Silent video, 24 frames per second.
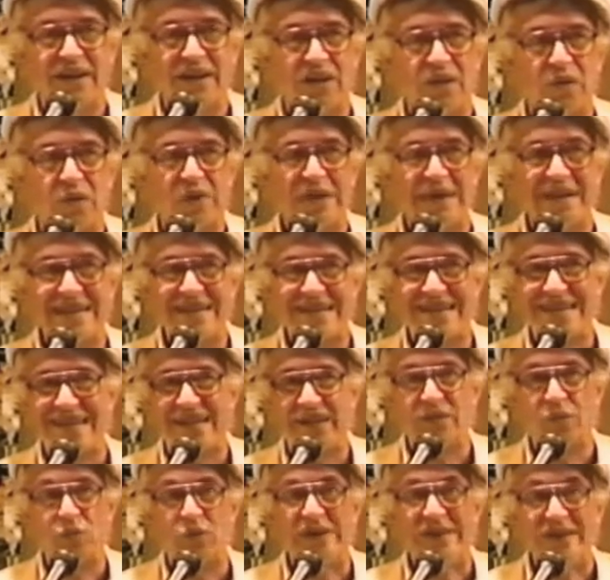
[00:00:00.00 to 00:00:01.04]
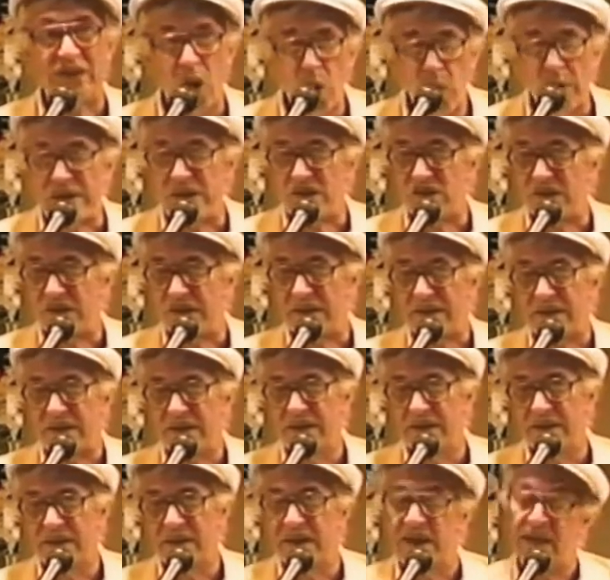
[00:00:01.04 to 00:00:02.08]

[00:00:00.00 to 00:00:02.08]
when he said, "We know each other,"